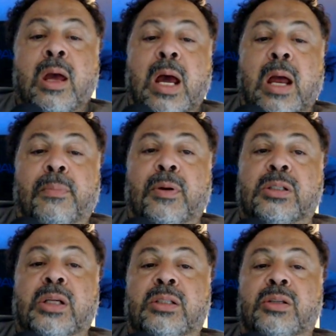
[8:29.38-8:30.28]
I
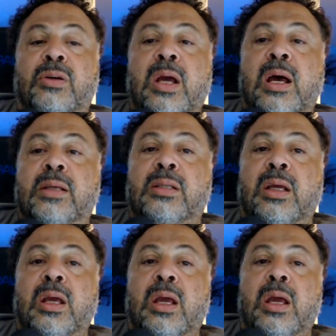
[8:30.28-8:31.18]
appreciate you guys,
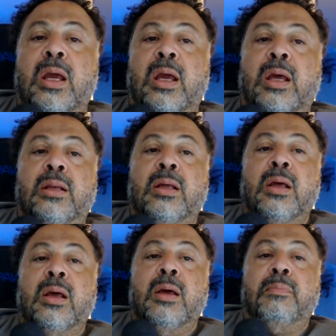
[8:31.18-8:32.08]
and
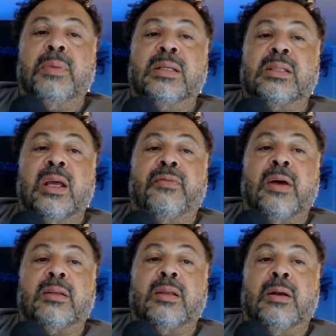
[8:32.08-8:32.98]
be safe
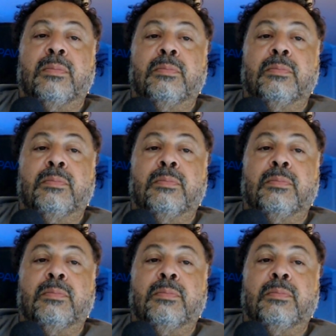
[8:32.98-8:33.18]
out there.